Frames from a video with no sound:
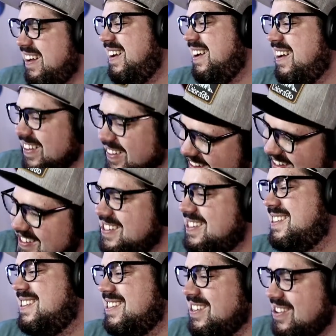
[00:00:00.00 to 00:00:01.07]
Ah, this
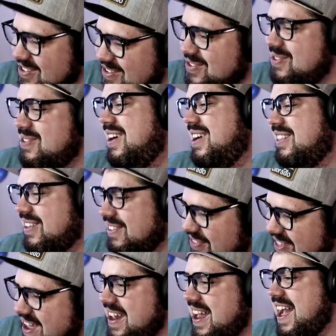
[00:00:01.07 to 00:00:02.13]
is so cool. I love
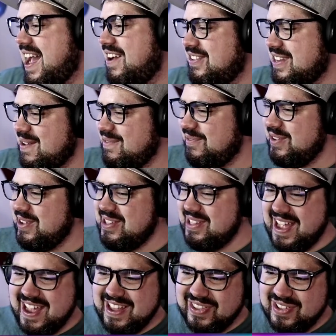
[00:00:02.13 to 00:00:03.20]
that halftime
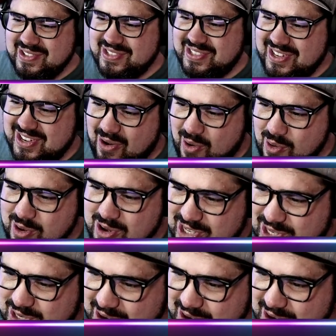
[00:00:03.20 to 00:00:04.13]
feel and those chord